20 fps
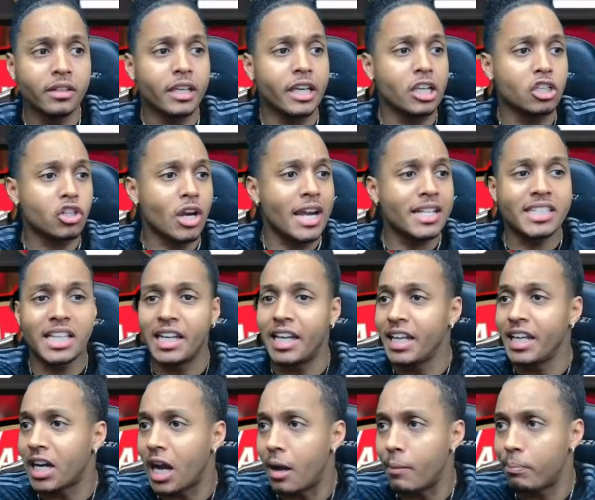He tried to
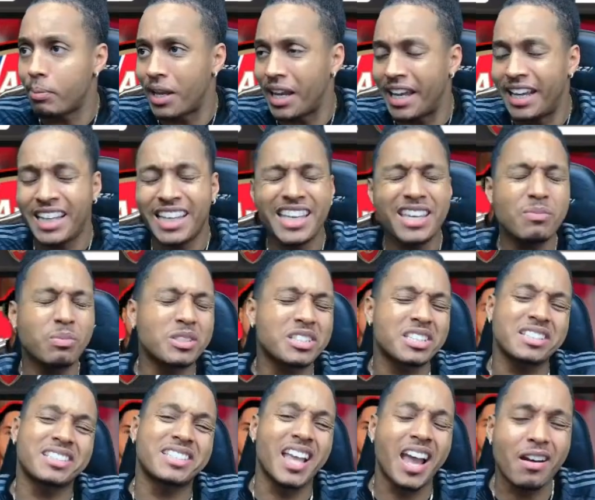link up play. He
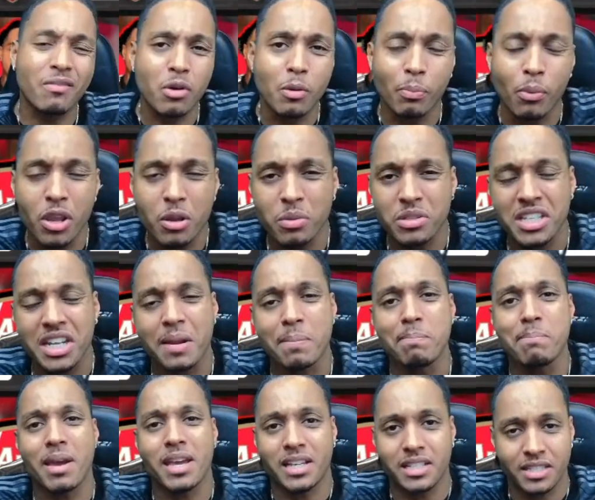wasn't terrible. He wasn't
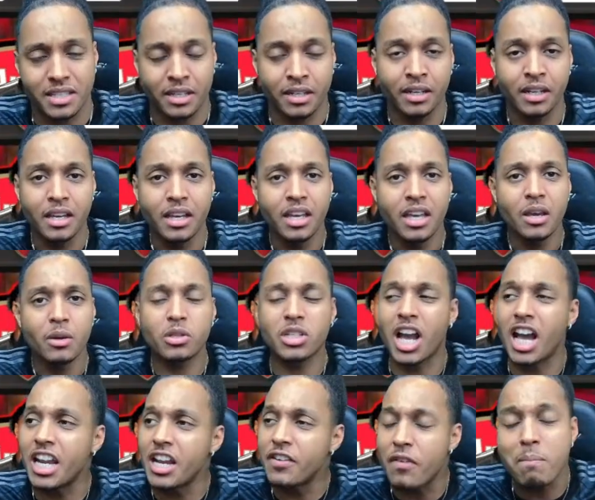amazing. It was
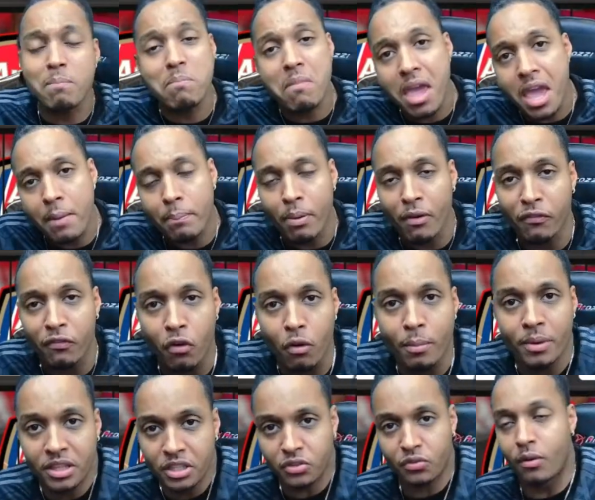kind of a meh
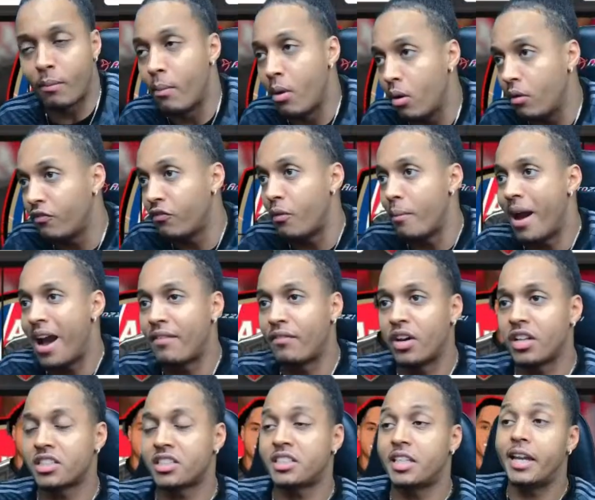performance from
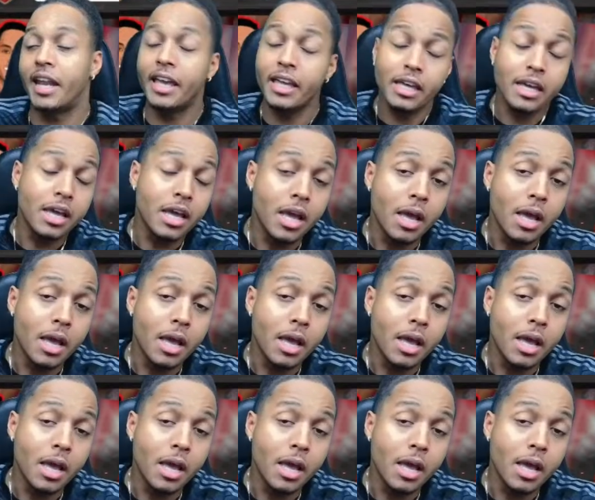Havertz today.